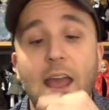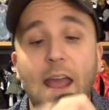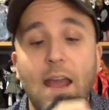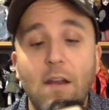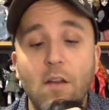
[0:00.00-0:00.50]

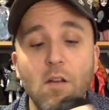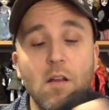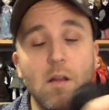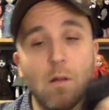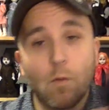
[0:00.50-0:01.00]
And
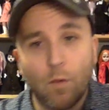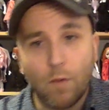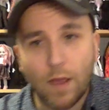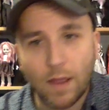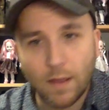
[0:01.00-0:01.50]
her
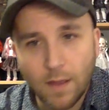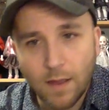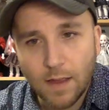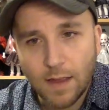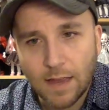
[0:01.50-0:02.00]
rooting
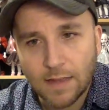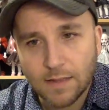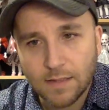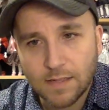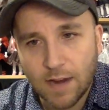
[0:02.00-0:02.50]

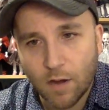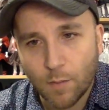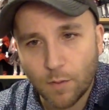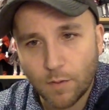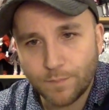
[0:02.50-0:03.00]
is
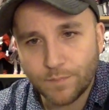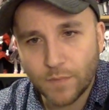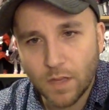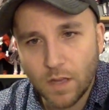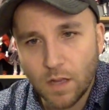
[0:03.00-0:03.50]
terrible.
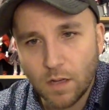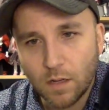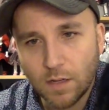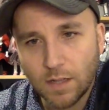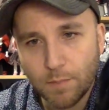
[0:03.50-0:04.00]

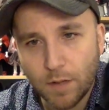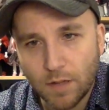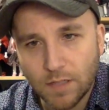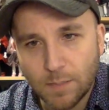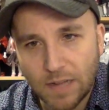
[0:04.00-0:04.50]
Look at the
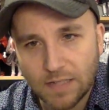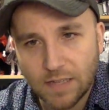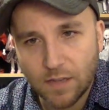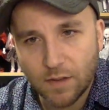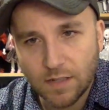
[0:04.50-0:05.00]
bald spots
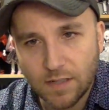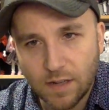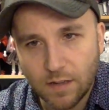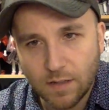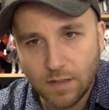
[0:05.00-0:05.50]
that you can
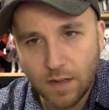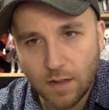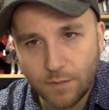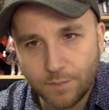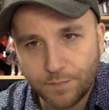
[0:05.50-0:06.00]
see on this doll.